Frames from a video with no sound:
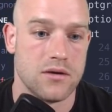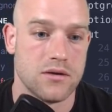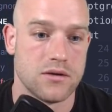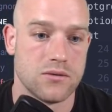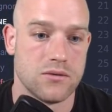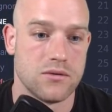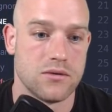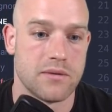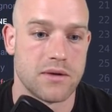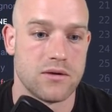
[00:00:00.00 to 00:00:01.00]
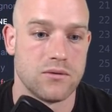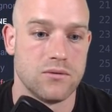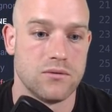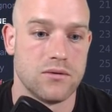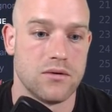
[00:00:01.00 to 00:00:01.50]
So I'm going to
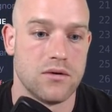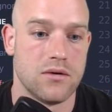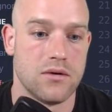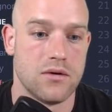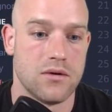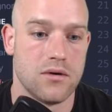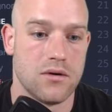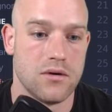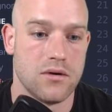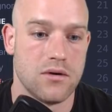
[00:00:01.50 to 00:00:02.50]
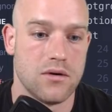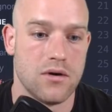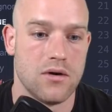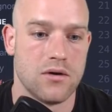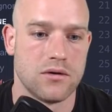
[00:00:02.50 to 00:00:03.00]
do
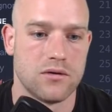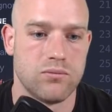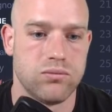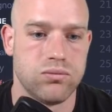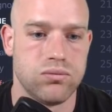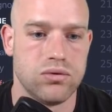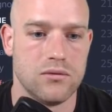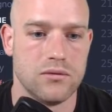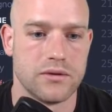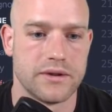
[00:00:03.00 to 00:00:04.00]
output